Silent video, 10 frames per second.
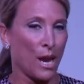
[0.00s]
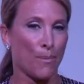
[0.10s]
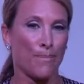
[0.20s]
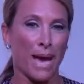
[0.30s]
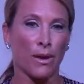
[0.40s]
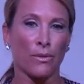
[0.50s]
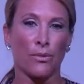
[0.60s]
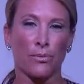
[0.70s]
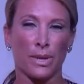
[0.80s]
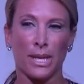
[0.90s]
About
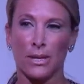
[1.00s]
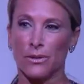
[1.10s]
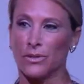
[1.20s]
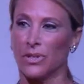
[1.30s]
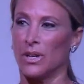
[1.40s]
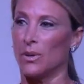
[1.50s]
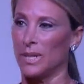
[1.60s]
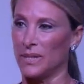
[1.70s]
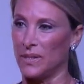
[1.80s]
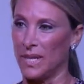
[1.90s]
3 years ago
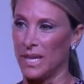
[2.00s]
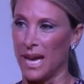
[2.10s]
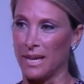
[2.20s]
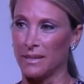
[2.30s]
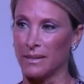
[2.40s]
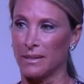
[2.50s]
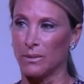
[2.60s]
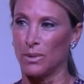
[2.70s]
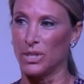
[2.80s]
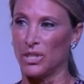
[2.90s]
at CES,
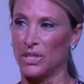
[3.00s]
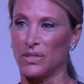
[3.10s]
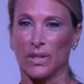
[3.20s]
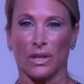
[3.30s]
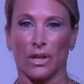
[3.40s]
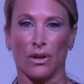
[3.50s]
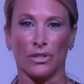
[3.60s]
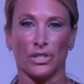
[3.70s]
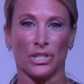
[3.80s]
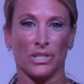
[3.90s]
which is the
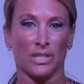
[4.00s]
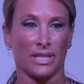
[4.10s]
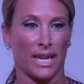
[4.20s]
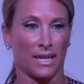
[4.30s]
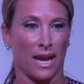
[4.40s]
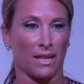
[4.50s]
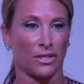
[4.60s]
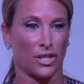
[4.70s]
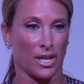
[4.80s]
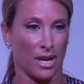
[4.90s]
largest
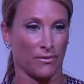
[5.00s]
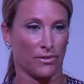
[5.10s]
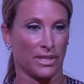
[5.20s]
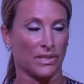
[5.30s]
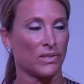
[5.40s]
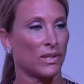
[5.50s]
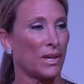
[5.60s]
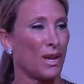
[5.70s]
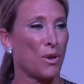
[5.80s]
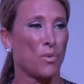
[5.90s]
technology conference
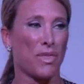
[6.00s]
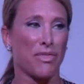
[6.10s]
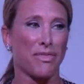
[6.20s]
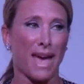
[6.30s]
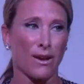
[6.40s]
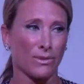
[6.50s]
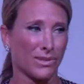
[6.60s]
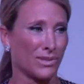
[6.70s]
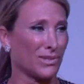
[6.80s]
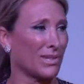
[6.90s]
with
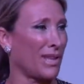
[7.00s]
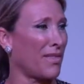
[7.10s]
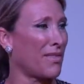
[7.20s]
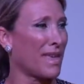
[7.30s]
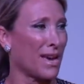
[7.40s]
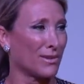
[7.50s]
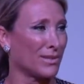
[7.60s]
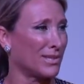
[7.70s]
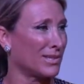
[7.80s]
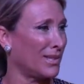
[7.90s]
thousands and
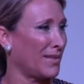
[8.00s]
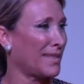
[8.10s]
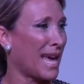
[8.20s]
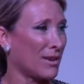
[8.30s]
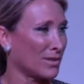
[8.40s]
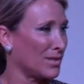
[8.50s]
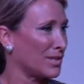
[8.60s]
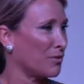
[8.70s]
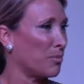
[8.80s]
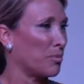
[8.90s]
thousands and
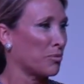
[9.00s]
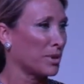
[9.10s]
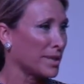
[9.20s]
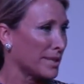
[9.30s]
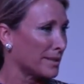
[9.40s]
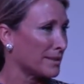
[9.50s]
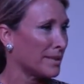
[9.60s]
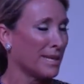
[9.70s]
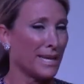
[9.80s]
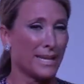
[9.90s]
thousands of brilliant
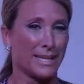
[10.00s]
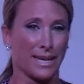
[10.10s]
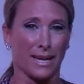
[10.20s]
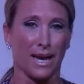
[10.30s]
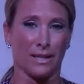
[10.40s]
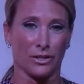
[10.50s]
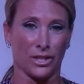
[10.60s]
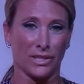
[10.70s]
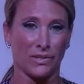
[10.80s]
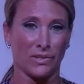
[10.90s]

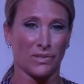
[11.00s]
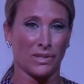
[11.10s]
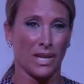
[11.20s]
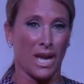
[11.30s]
technologists,